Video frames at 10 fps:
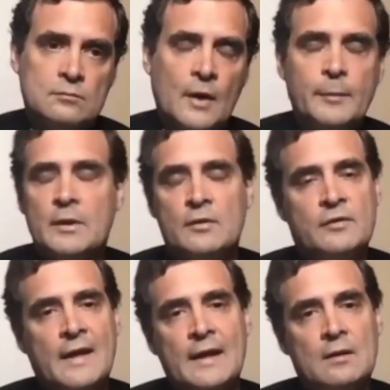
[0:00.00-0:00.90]
I mean, the
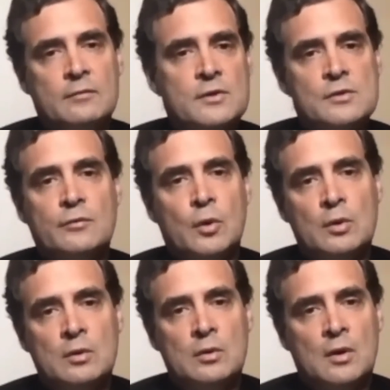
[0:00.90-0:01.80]
scale, first of
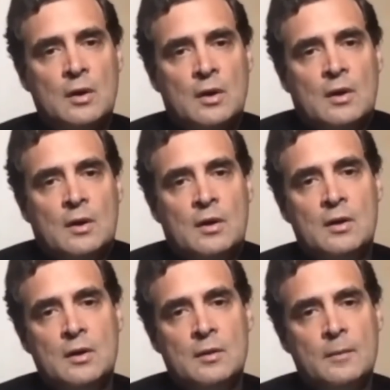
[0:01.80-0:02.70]
all,
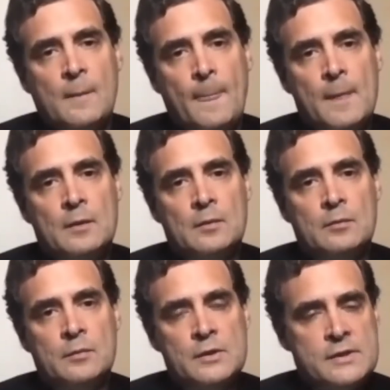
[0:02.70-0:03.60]

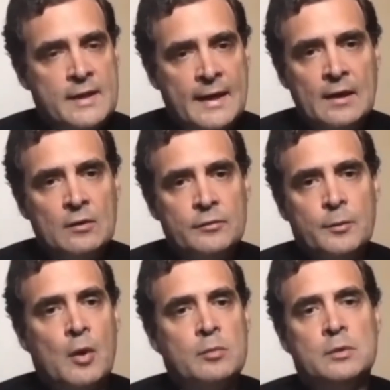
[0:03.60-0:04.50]
the scale of the
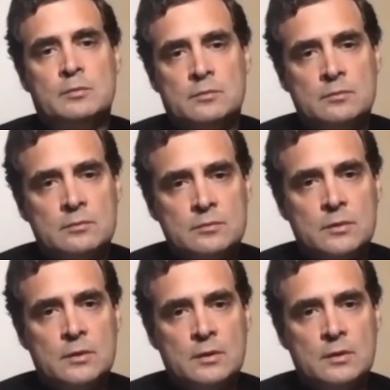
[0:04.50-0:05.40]
problem,
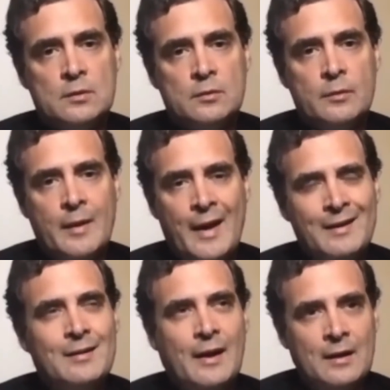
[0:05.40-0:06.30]

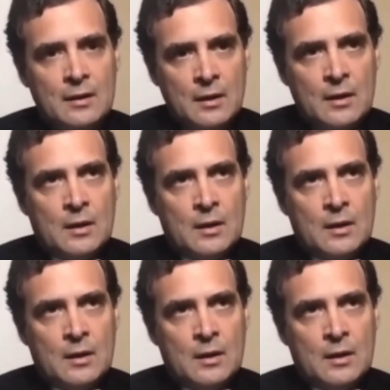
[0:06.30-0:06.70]
and